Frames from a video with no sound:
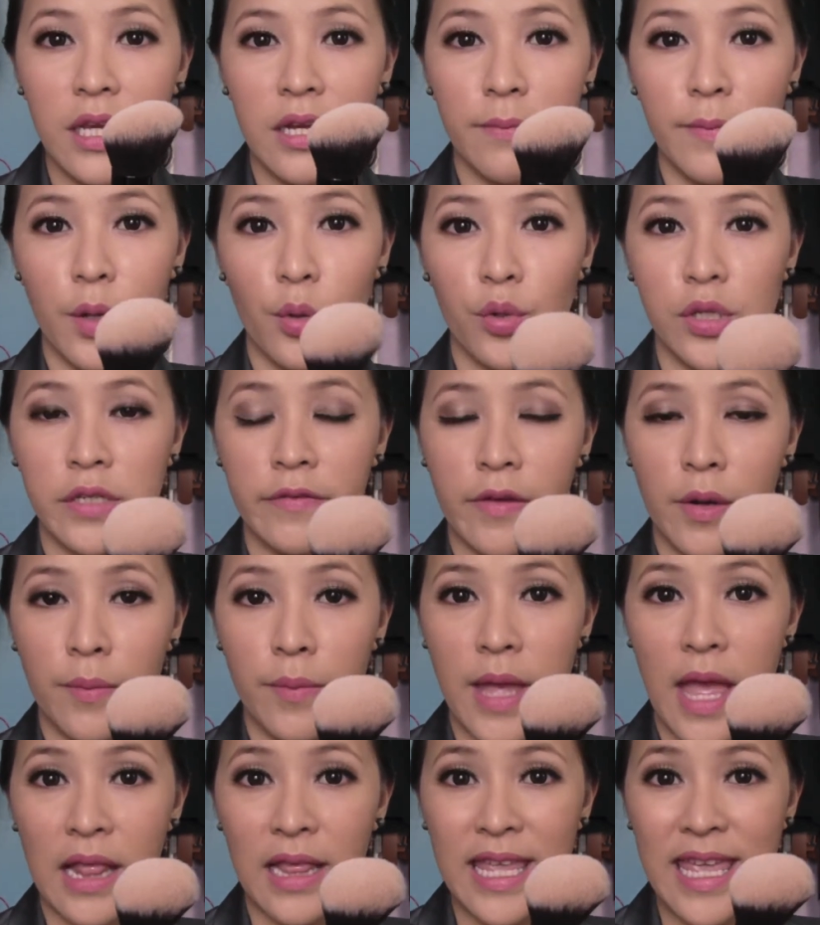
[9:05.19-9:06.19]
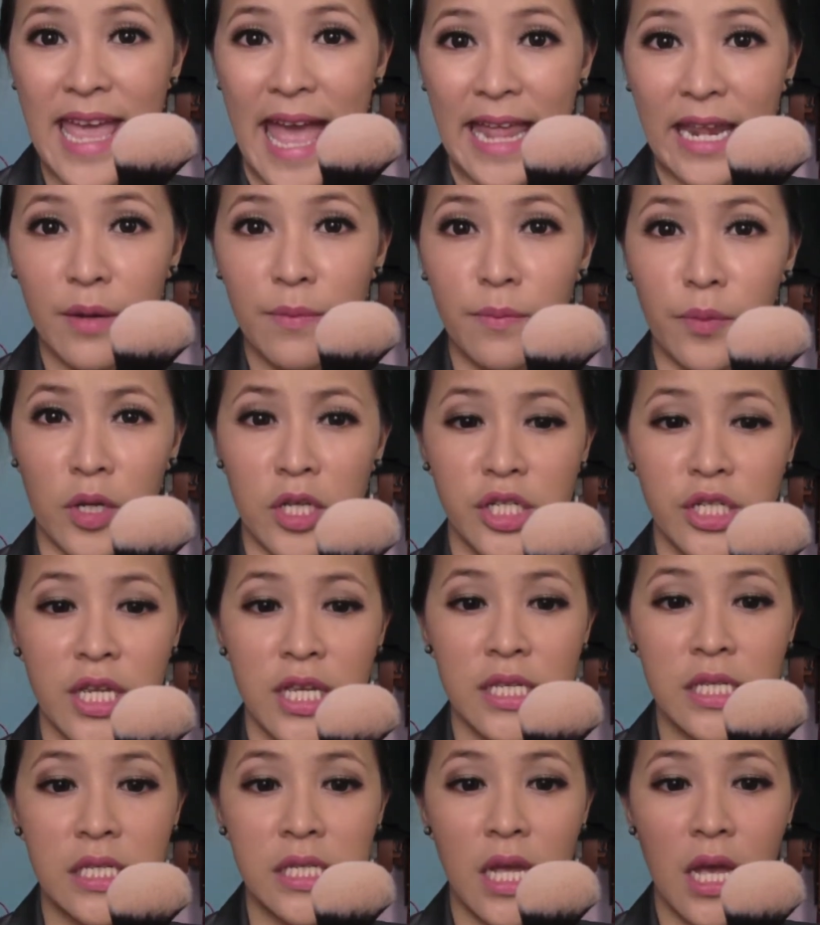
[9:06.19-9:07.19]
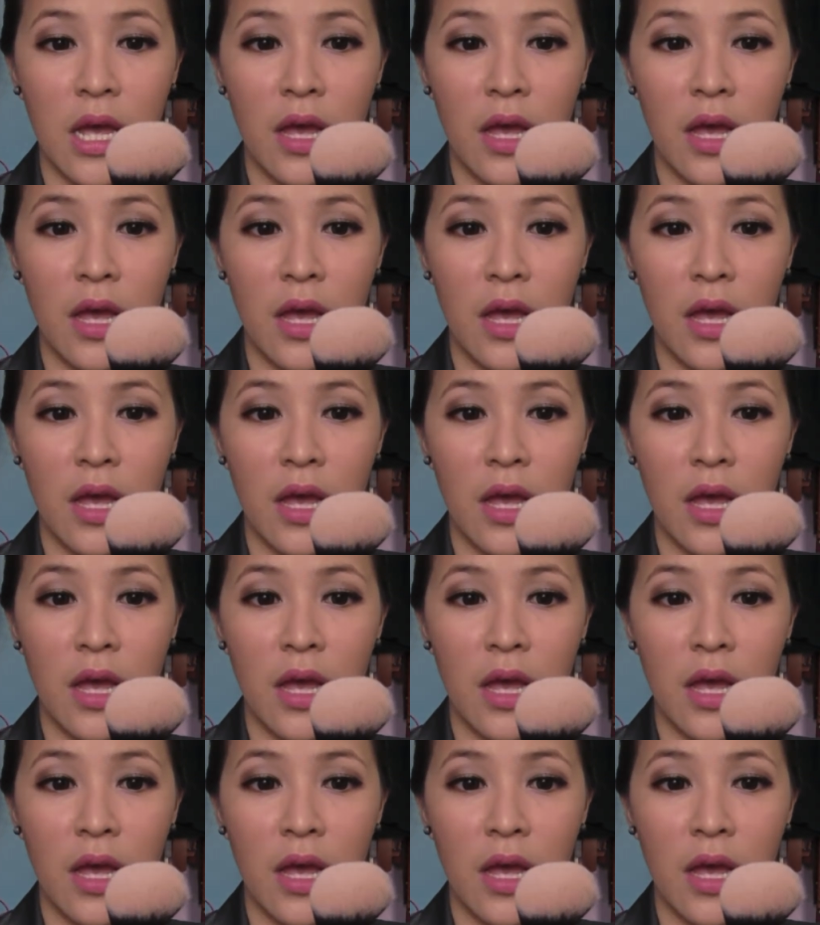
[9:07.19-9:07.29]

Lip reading: It was from Hollyannaeree brushes.